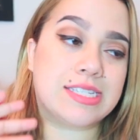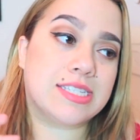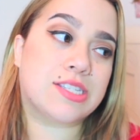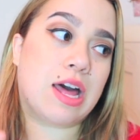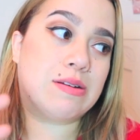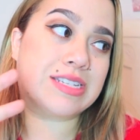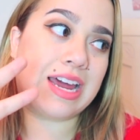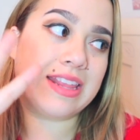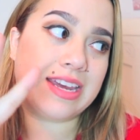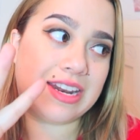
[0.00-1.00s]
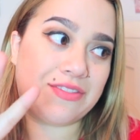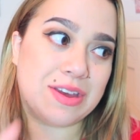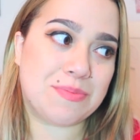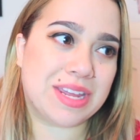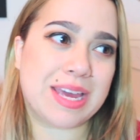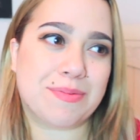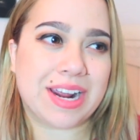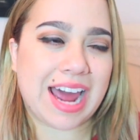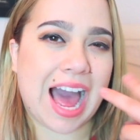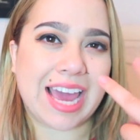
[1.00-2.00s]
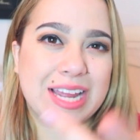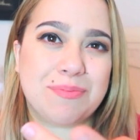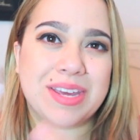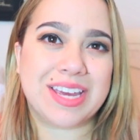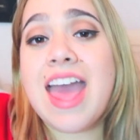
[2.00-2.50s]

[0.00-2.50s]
So that was kind of the end of him, but he kept kind of eyeing